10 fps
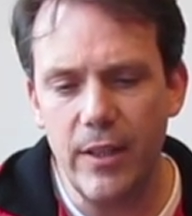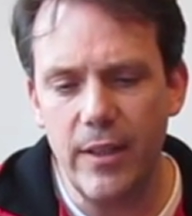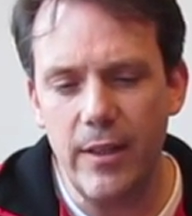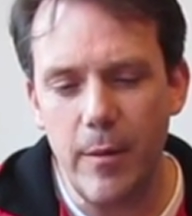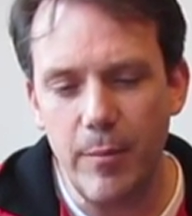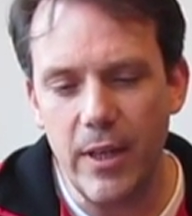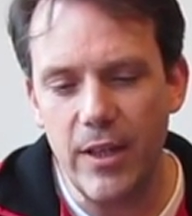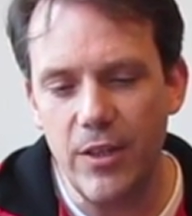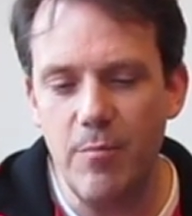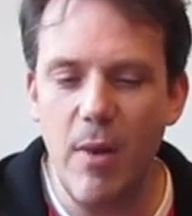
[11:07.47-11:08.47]
The tip
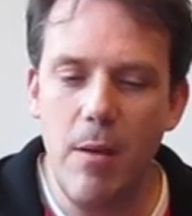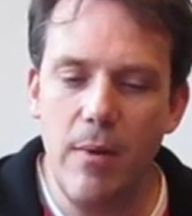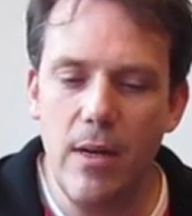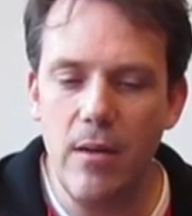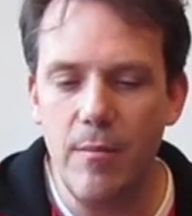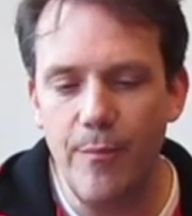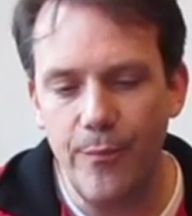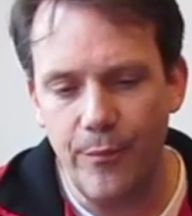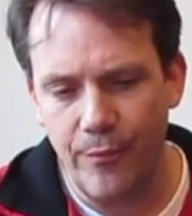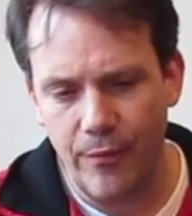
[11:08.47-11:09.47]
is maybe
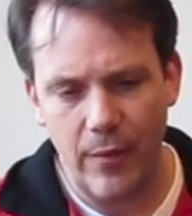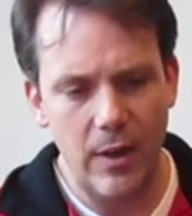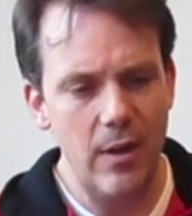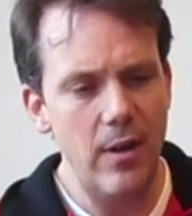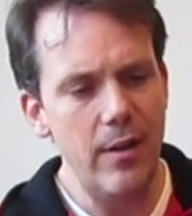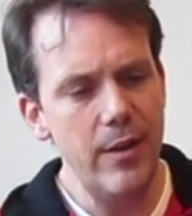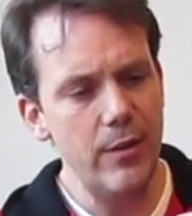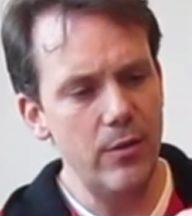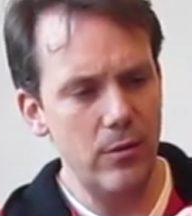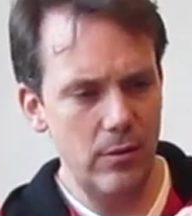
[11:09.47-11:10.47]
a
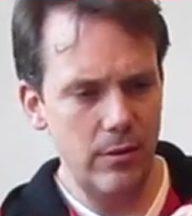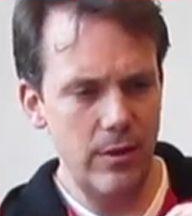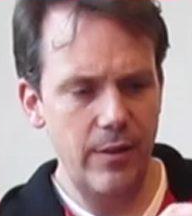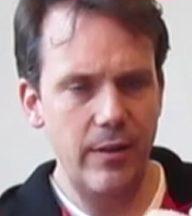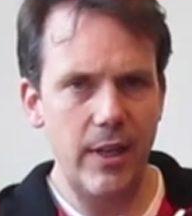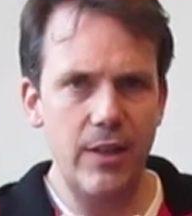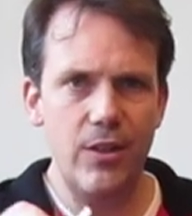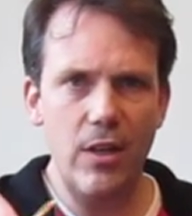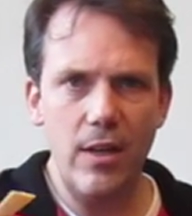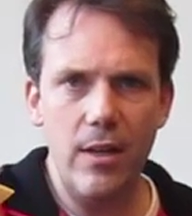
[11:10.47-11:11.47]
little on the thick
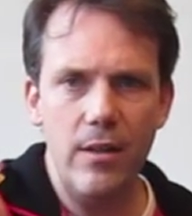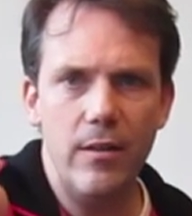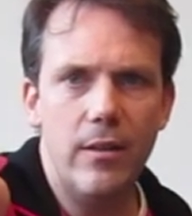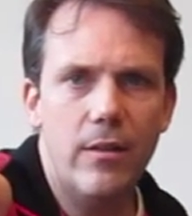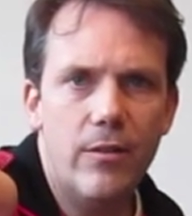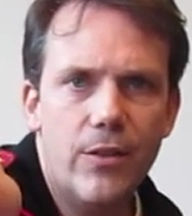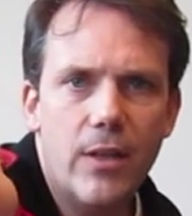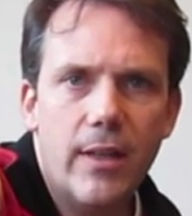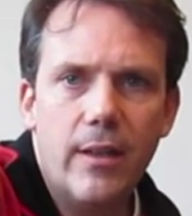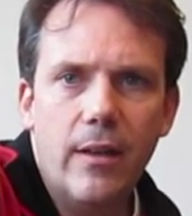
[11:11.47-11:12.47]
side, it looks
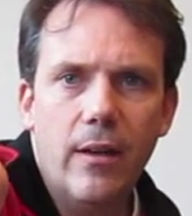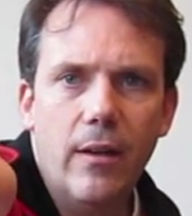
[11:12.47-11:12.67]
like